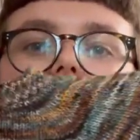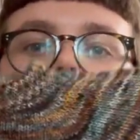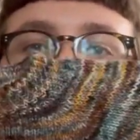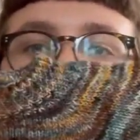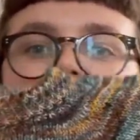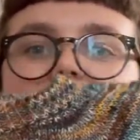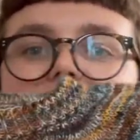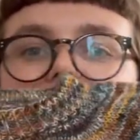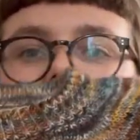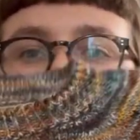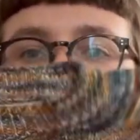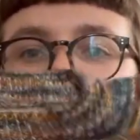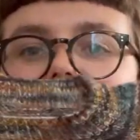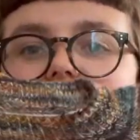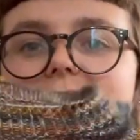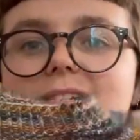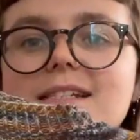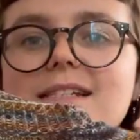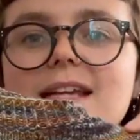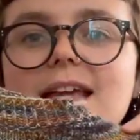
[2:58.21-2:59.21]
This is
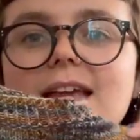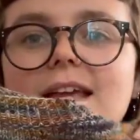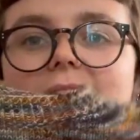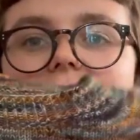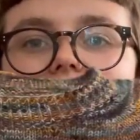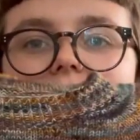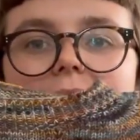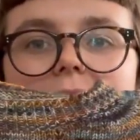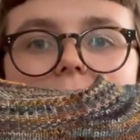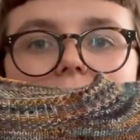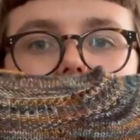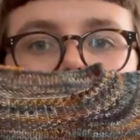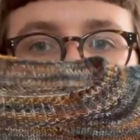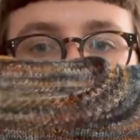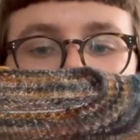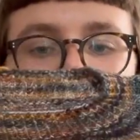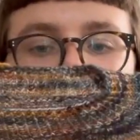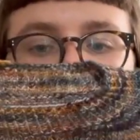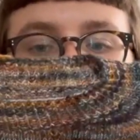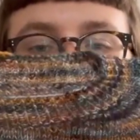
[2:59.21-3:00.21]
knitted in
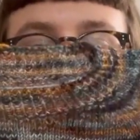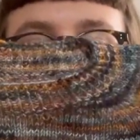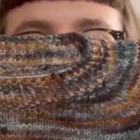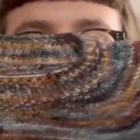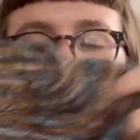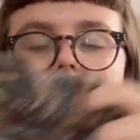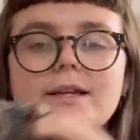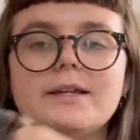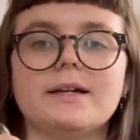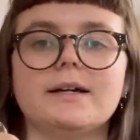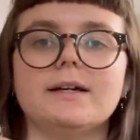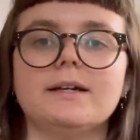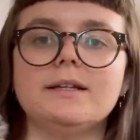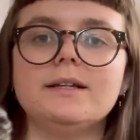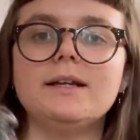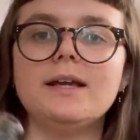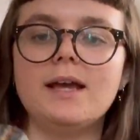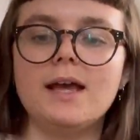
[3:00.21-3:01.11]
pigment and ply yarn.